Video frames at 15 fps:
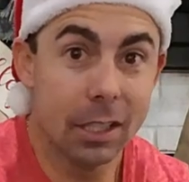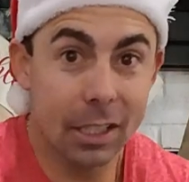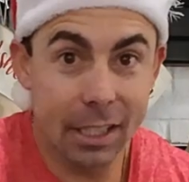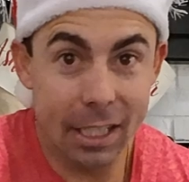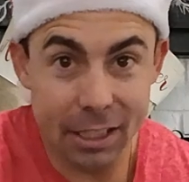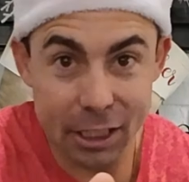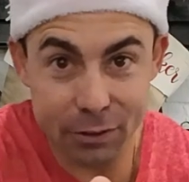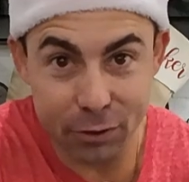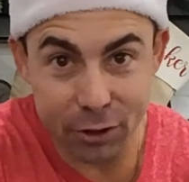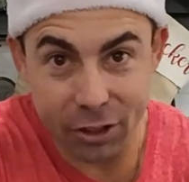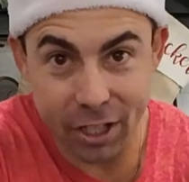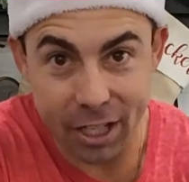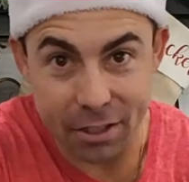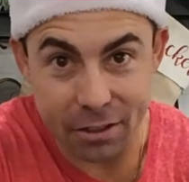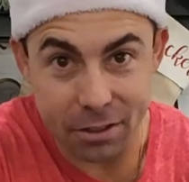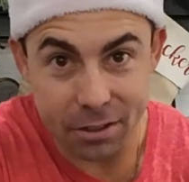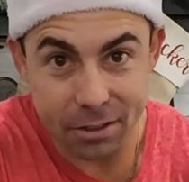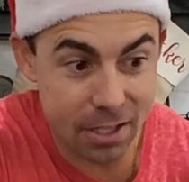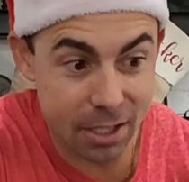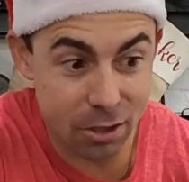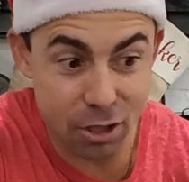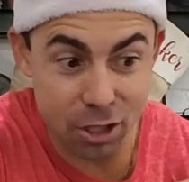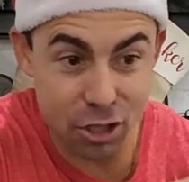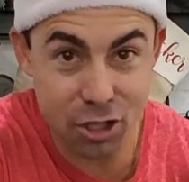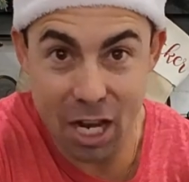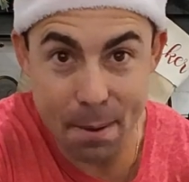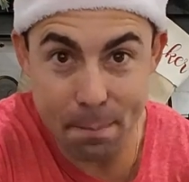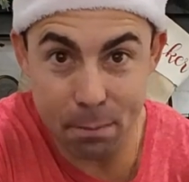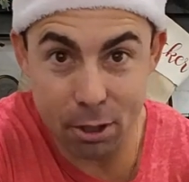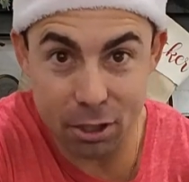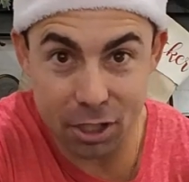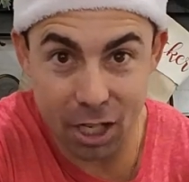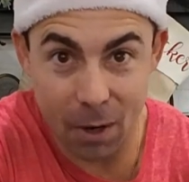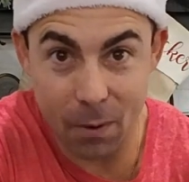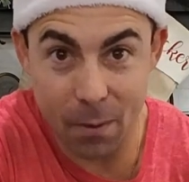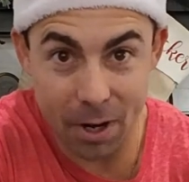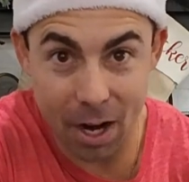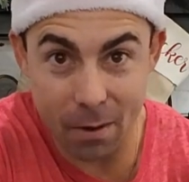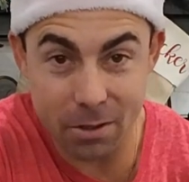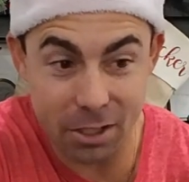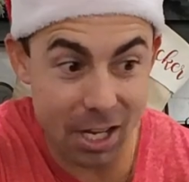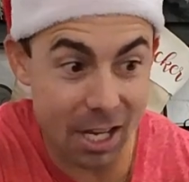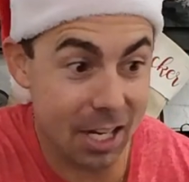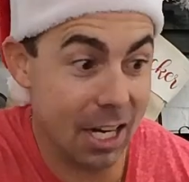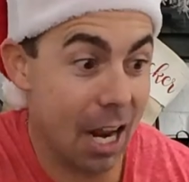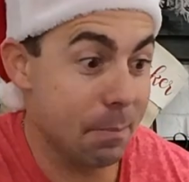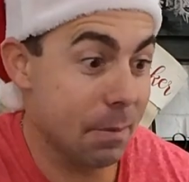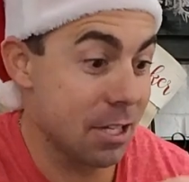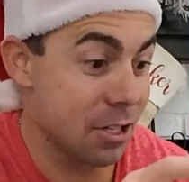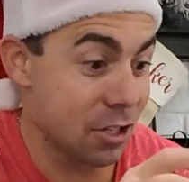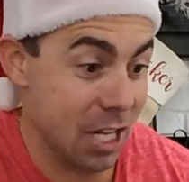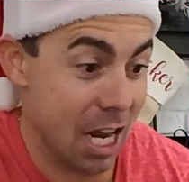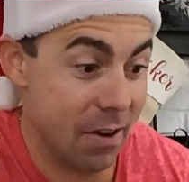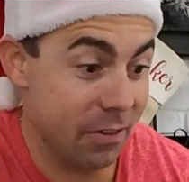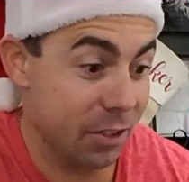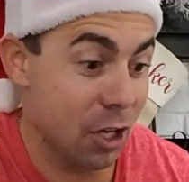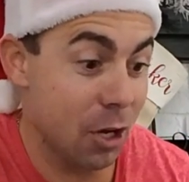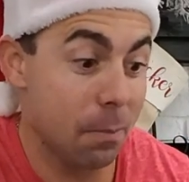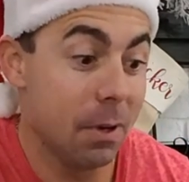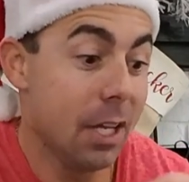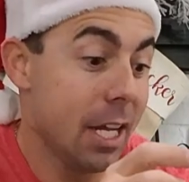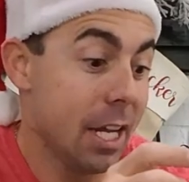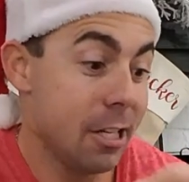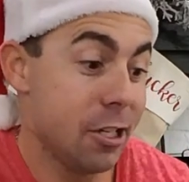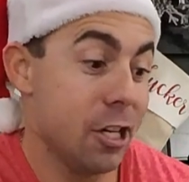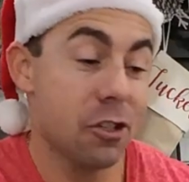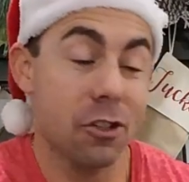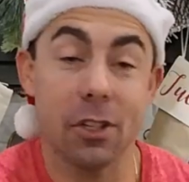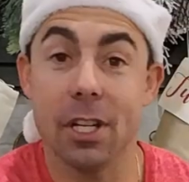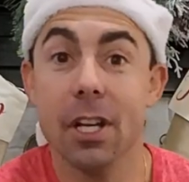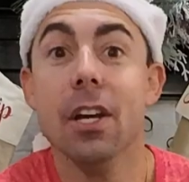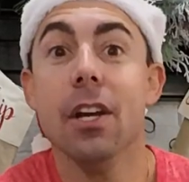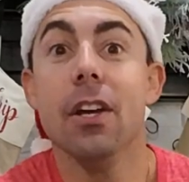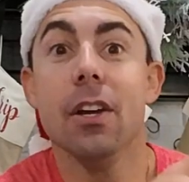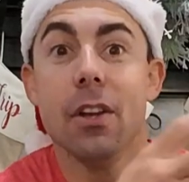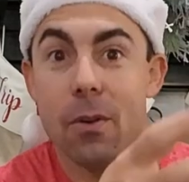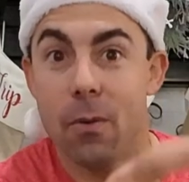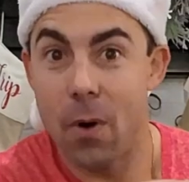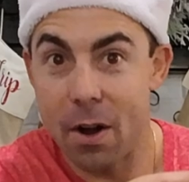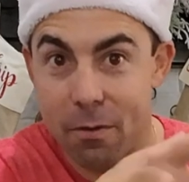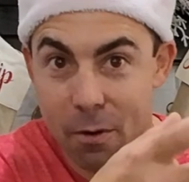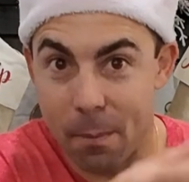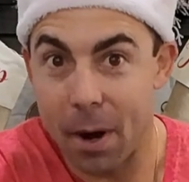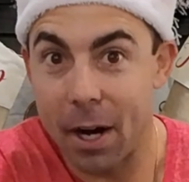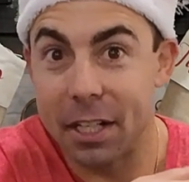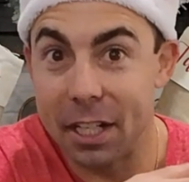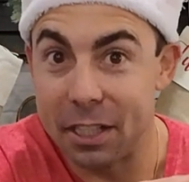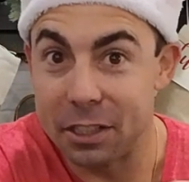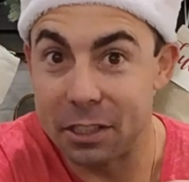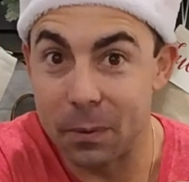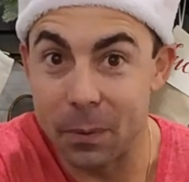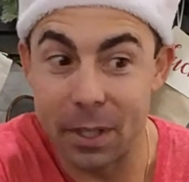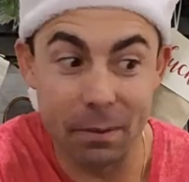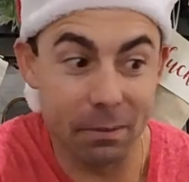Get these for your kids. These are the same books that I read when I was a kid, and I've been saving them intentionally, ready for my kids to read